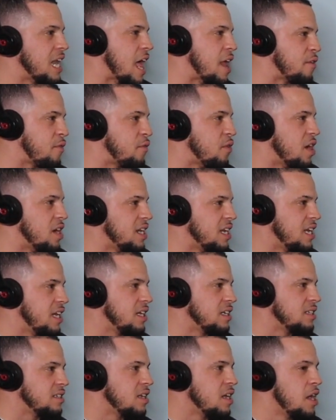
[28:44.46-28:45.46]
a lot of
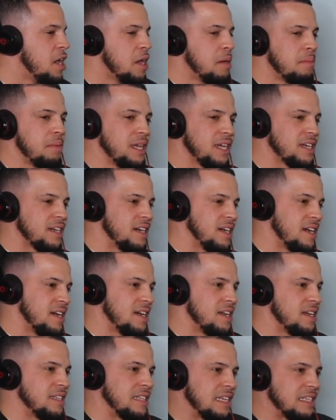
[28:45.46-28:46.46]
fundings
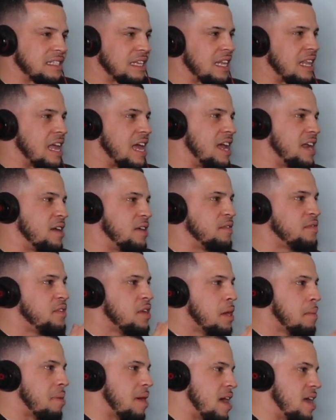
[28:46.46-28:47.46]
because it's a lot of
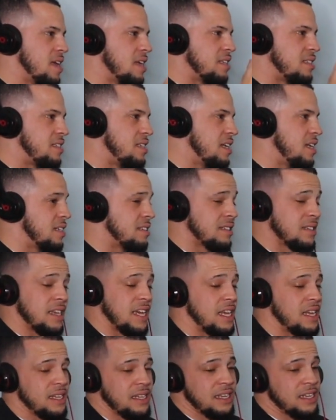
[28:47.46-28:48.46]
politics,
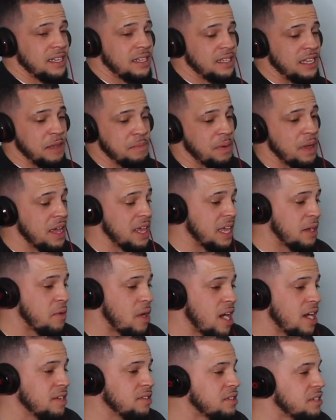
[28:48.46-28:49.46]
and they probably like,
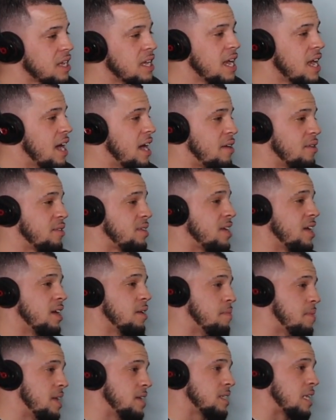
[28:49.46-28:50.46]
why are you? I don't care,
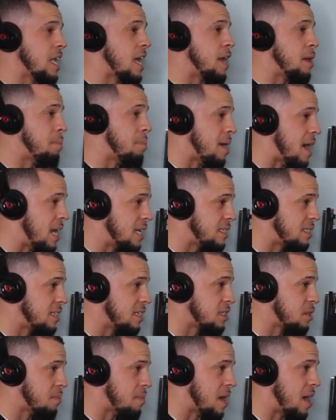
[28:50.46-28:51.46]
man. There's a lot of
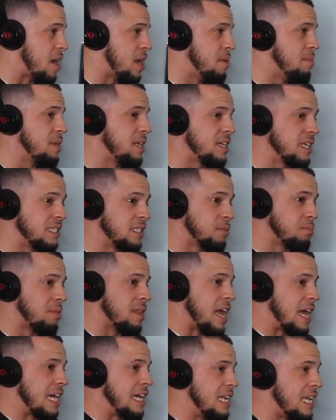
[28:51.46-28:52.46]
politics about it because it's
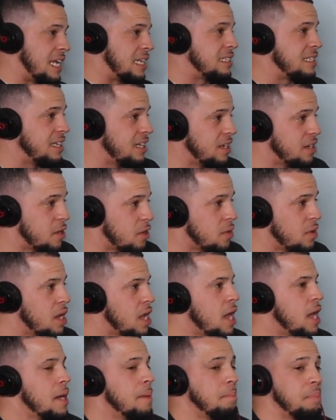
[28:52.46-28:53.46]
Black and Latino.
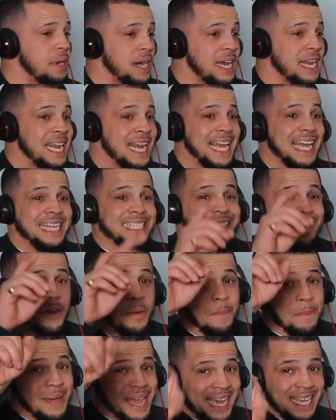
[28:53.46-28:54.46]
But it's an
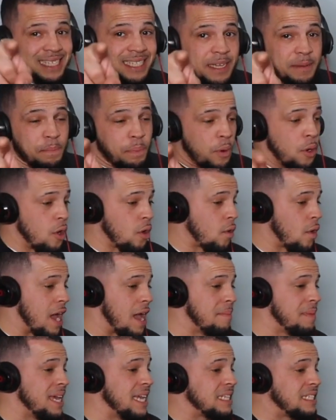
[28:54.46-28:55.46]
amazing
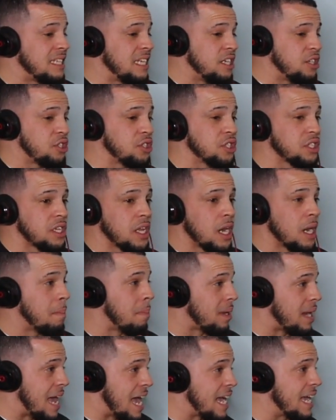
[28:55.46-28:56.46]
program. It teaches
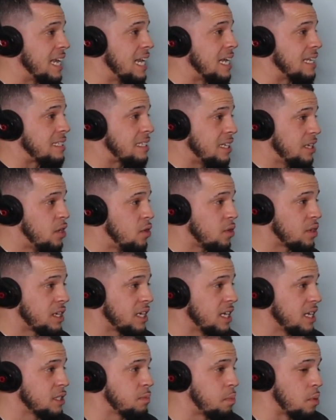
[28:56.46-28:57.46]
Black and Latino
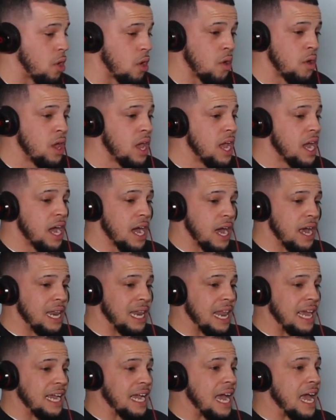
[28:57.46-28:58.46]
kids, bro,
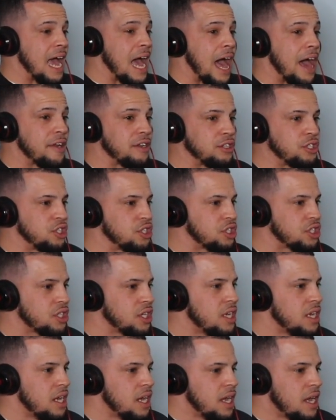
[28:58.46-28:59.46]
like how to
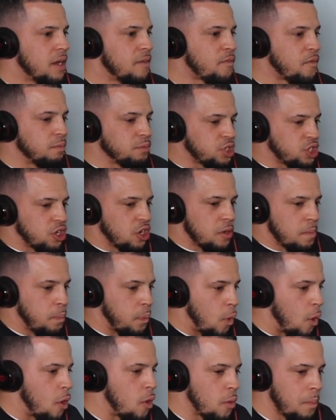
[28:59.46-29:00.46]
just, from certain
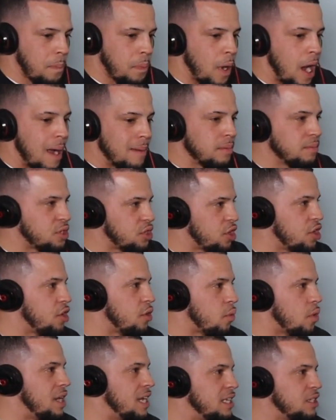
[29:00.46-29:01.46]
problems they're going
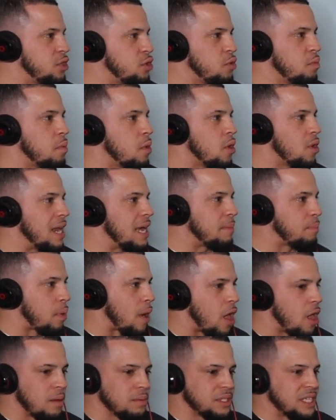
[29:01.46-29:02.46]
to run into, bro. Like
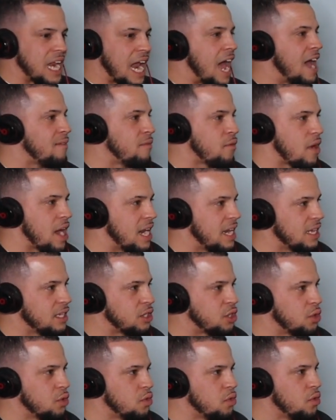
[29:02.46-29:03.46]
problems that I've ran
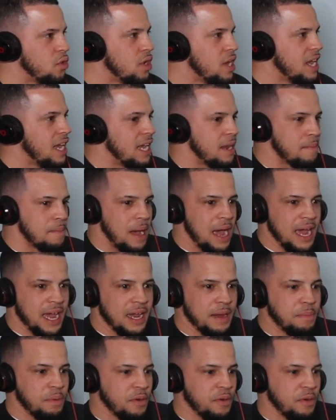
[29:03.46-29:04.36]
into in my